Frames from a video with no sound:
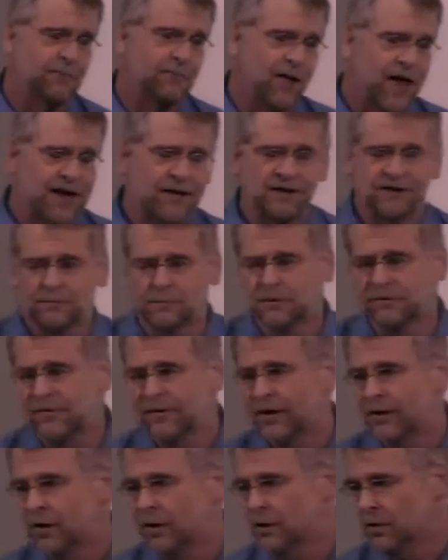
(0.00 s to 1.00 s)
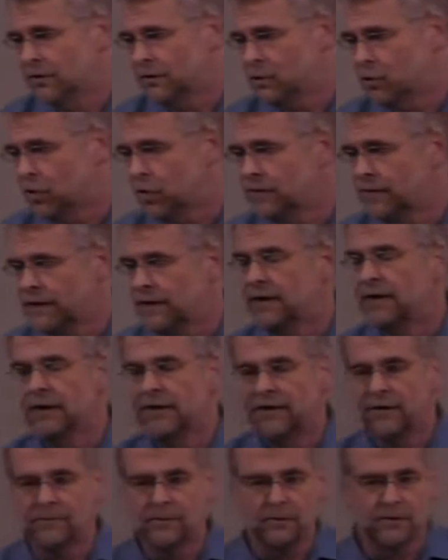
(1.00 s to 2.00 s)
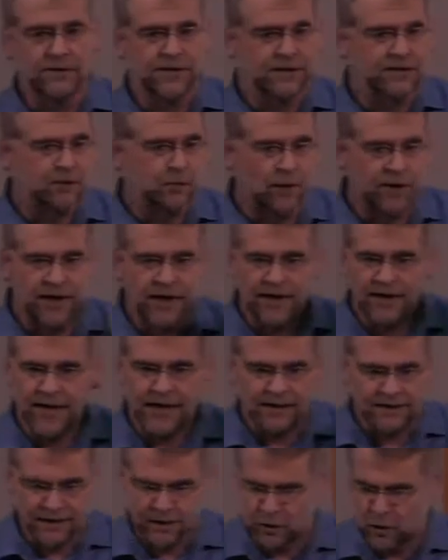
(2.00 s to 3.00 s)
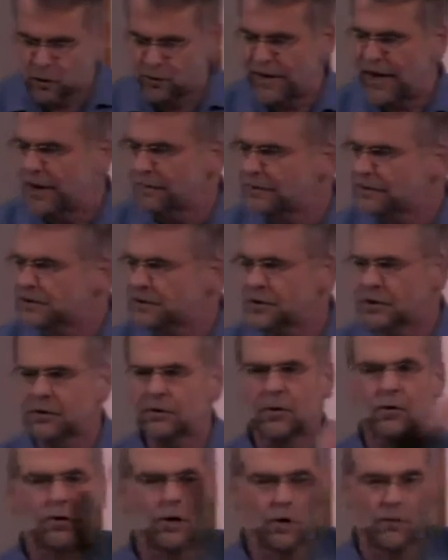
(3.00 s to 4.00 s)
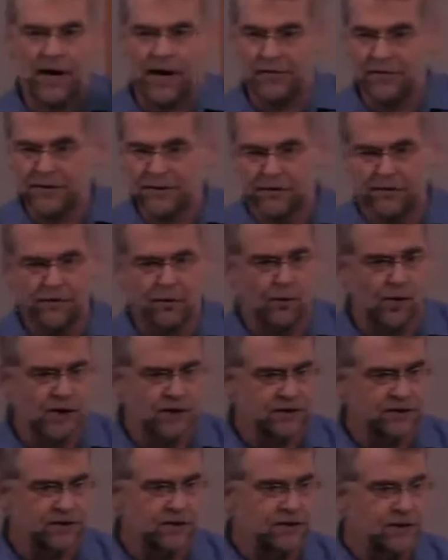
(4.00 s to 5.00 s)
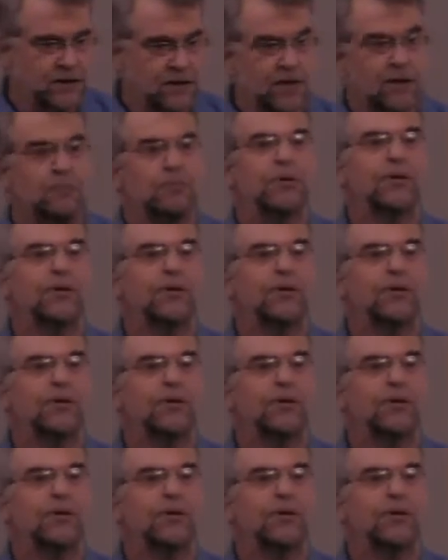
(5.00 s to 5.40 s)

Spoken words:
Then the planets move in their own orbit. The moon takes 28 days to go around the circle or around the Earth once.